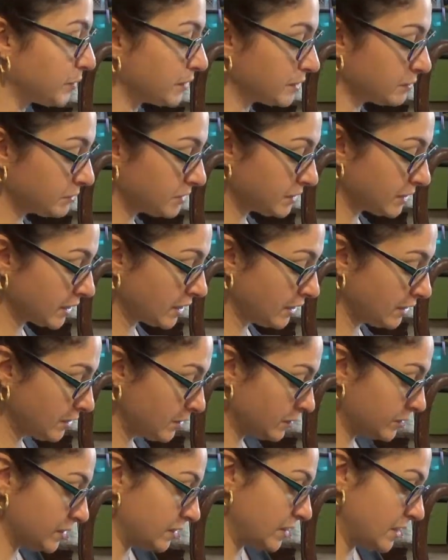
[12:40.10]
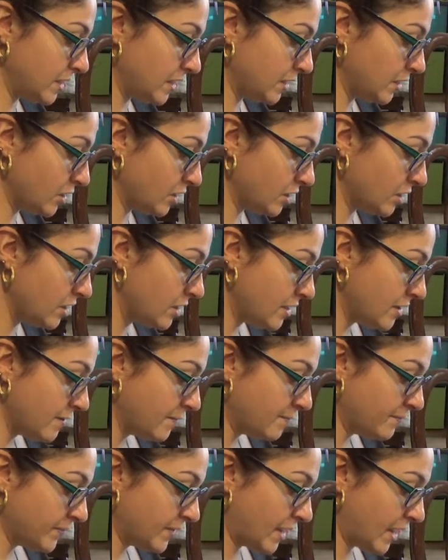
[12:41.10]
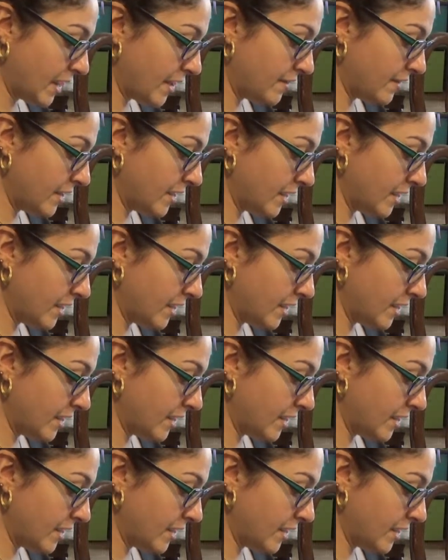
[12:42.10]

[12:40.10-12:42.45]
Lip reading: put some sticky notes in here, and